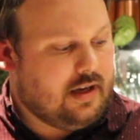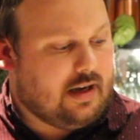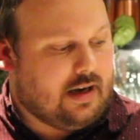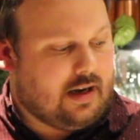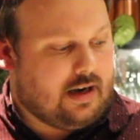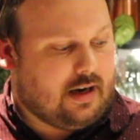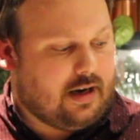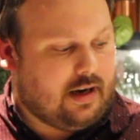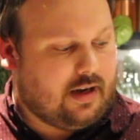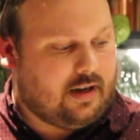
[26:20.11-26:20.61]

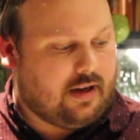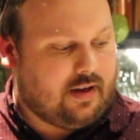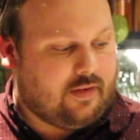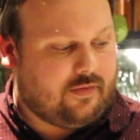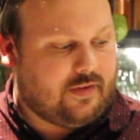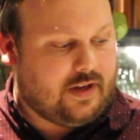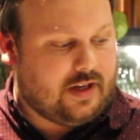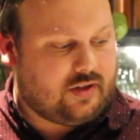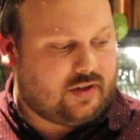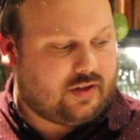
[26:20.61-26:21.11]

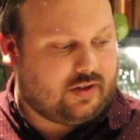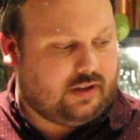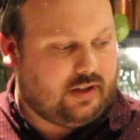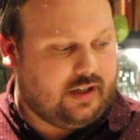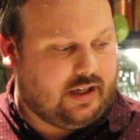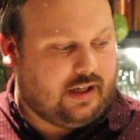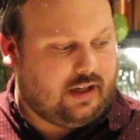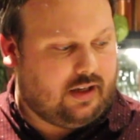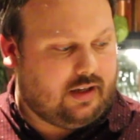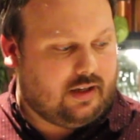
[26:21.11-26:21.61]

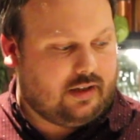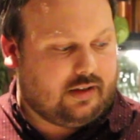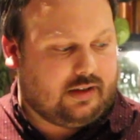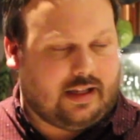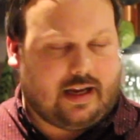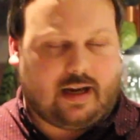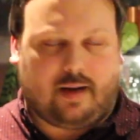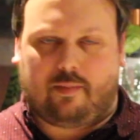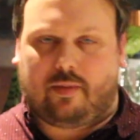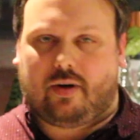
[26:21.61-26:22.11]
Eventually,
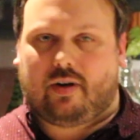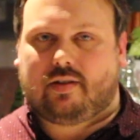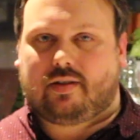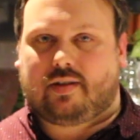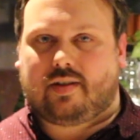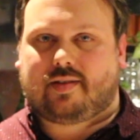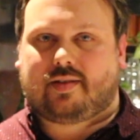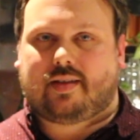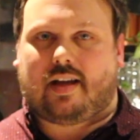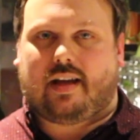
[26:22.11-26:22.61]
Lambert
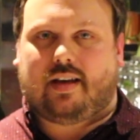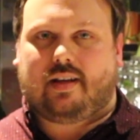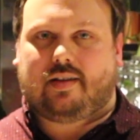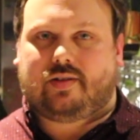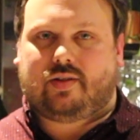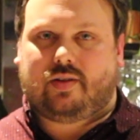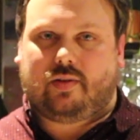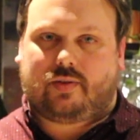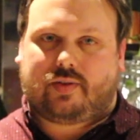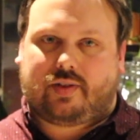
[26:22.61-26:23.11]
decided
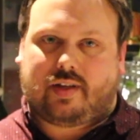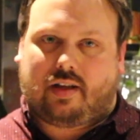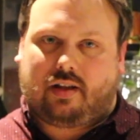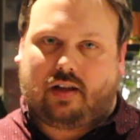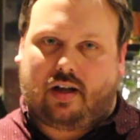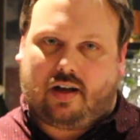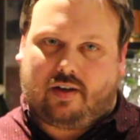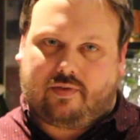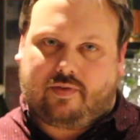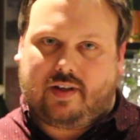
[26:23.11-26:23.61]
to
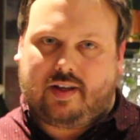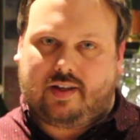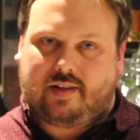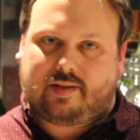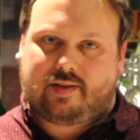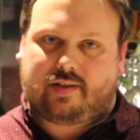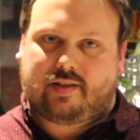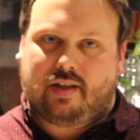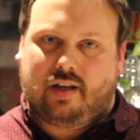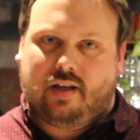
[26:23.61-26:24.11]
sell off
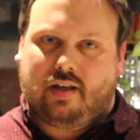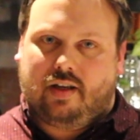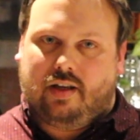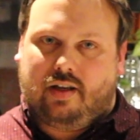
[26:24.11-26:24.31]
his